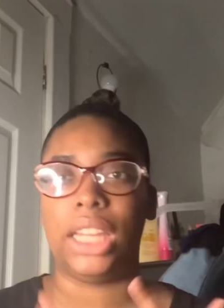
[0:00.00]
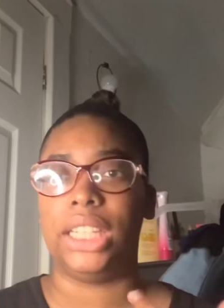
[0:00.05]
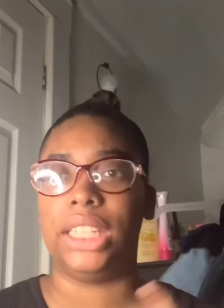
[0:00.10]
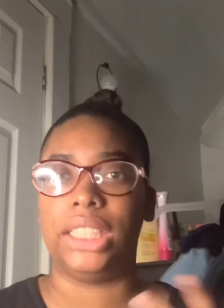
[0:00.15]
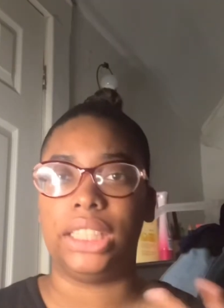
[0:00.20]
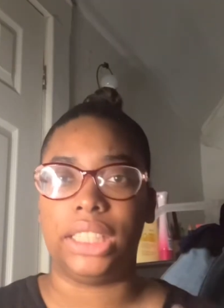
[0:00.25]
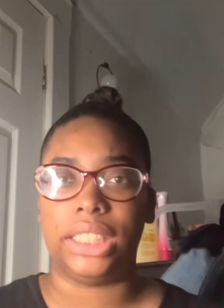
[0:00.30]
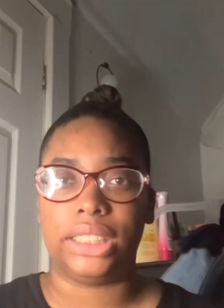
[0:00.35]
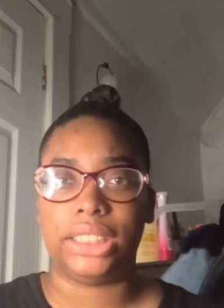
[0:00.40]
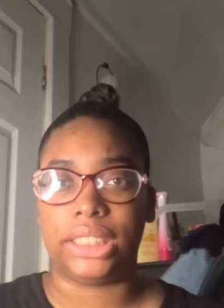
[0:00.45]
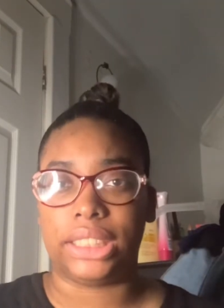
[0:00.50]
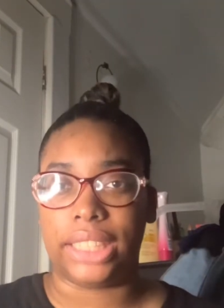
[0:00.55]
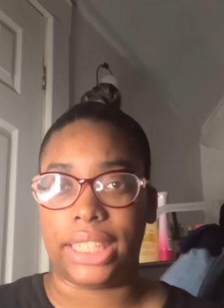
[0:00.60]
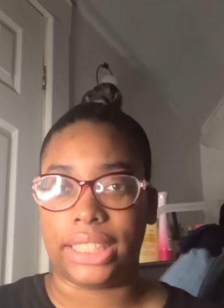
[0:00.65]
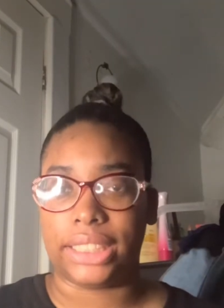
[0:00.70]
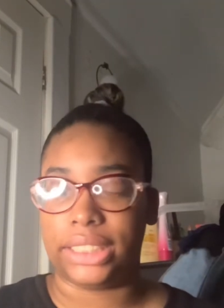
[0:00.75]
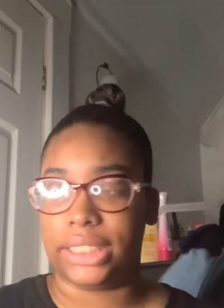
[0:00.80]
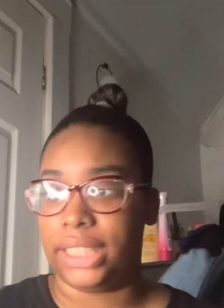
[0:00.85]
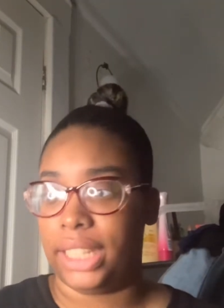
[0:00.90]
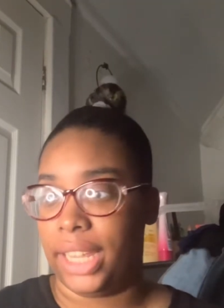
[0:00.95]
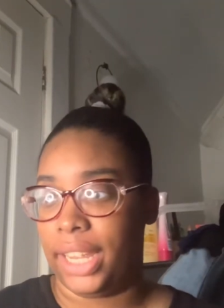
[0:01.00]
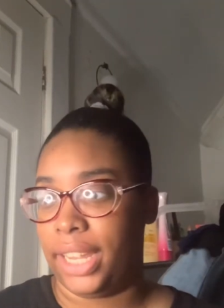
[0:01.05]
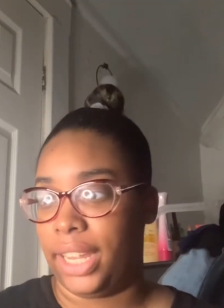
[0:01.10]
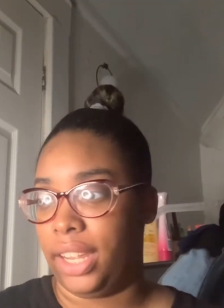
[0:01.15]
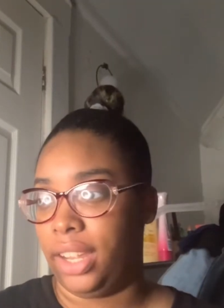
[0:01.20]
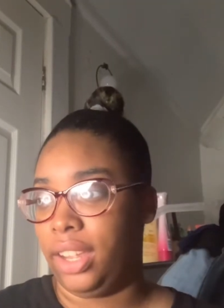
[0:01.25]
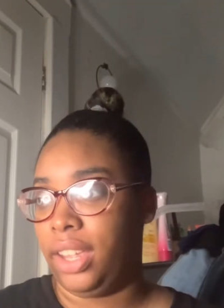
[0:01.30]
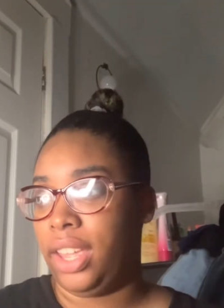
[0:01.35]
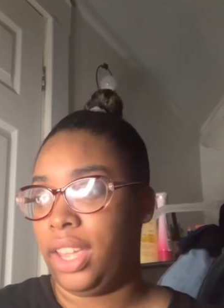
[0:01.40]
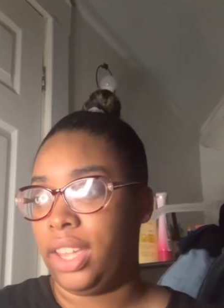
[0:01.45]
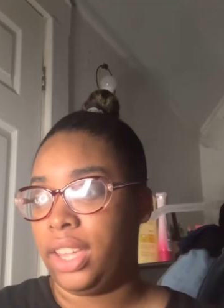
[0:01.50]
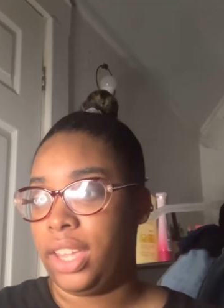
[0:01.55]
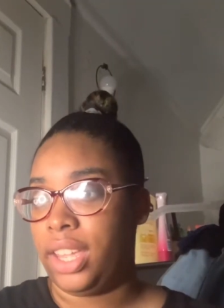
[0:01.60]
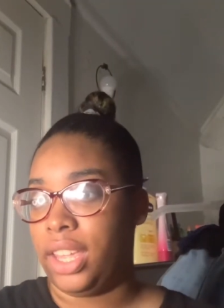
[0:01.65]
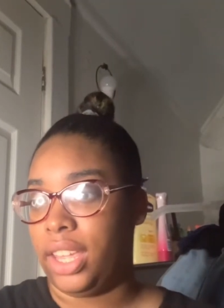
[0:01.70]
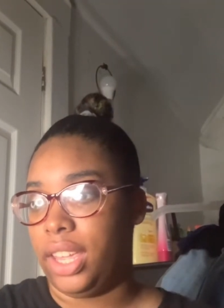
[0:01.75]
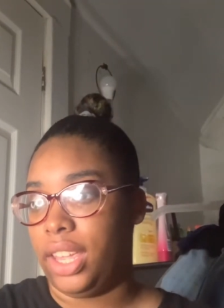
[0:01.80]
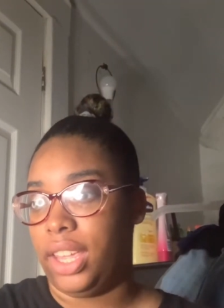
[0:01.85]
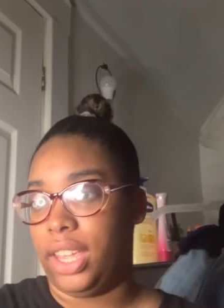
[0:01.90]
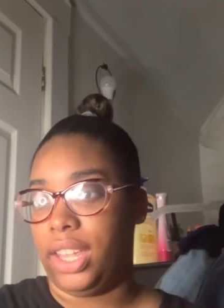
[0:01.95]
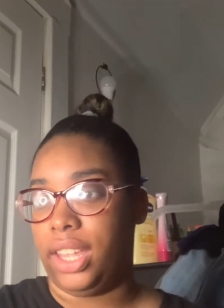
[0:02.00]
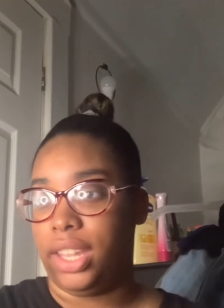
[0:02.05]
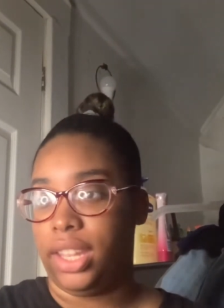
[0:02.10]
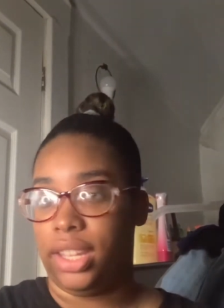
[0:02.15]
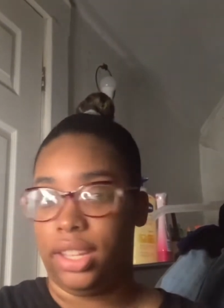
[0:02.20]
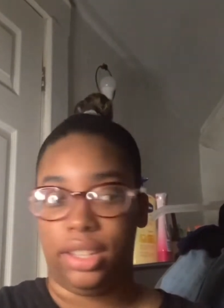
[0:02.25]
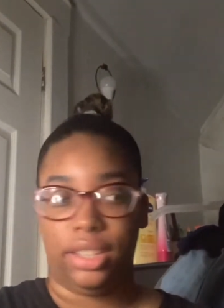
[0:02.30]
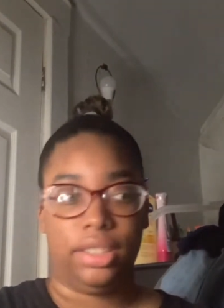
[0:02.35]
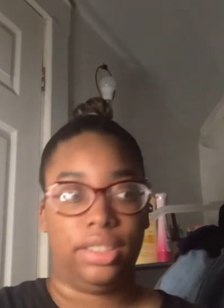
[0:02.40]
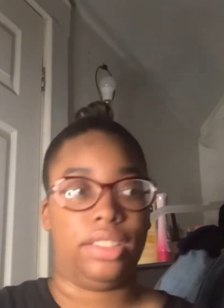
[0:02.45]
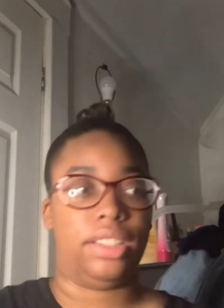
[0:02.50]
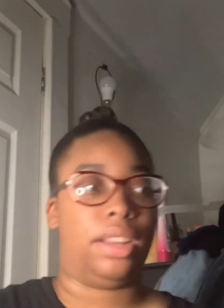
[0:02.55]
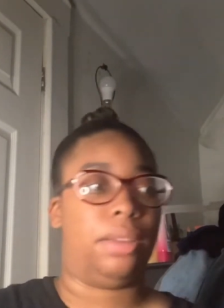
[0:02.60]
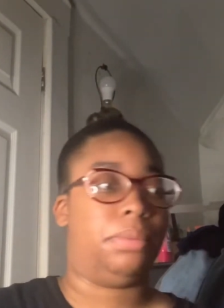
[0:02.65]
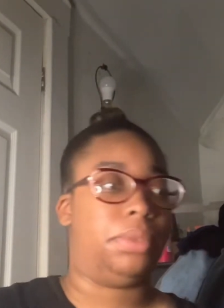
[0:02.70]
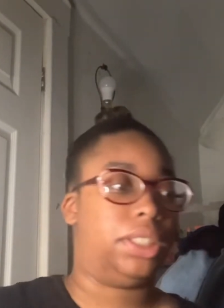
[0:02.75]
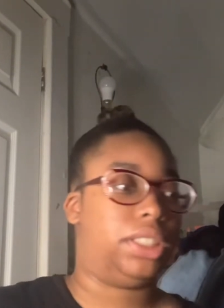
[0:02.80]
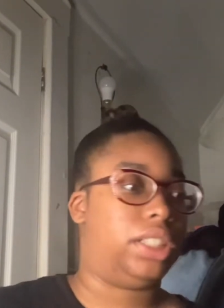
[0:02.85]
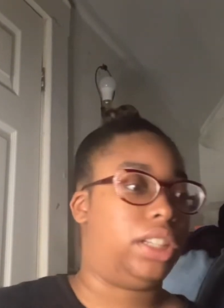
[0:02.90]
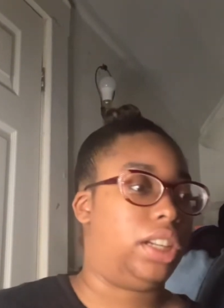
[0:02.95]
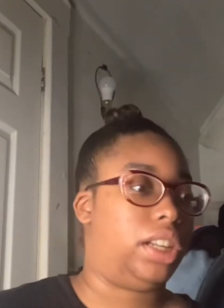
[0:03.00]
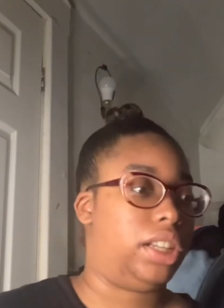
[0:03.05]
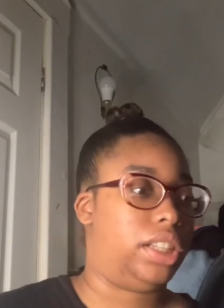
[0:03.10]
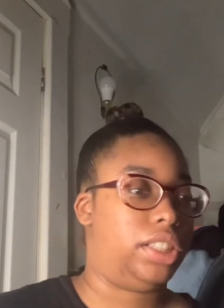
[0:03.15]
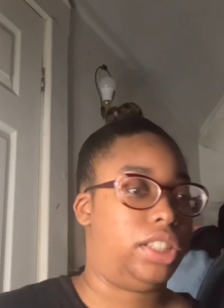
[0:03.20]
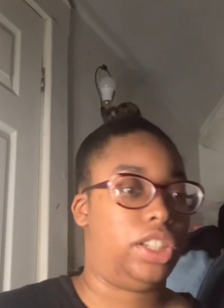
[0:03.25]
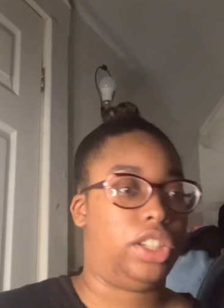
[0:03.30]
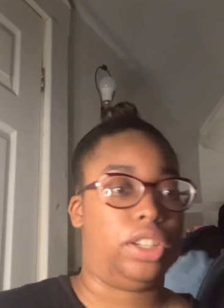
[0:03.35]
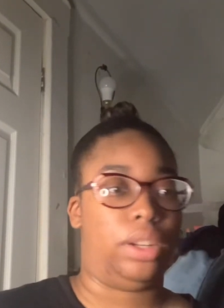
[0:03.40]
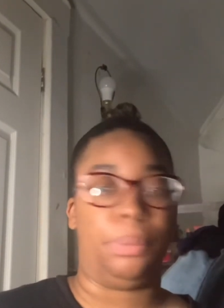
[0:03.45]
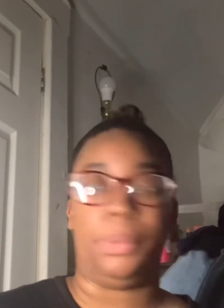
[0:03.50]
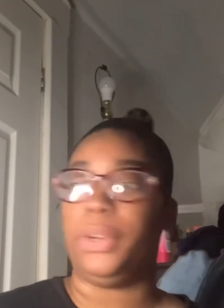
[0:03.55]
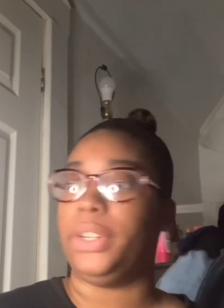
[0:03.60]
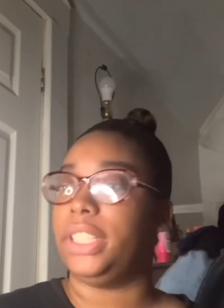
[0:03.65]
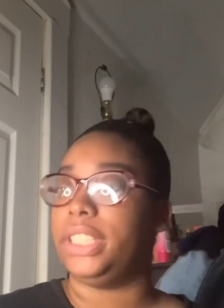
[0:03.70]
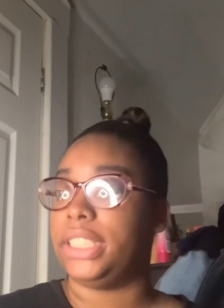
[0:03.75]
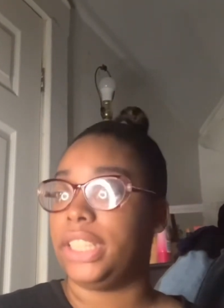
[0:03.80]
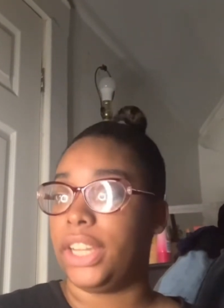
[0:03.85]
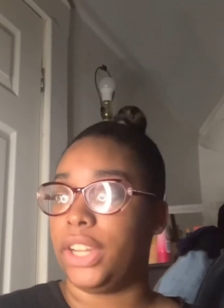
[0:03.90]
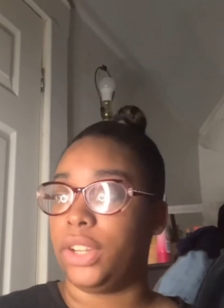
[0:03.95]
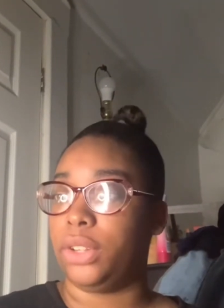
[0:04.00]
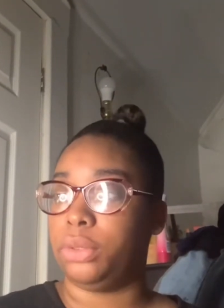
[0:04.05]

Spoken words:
It's the next day, and I'm just gonna continue the ponytail.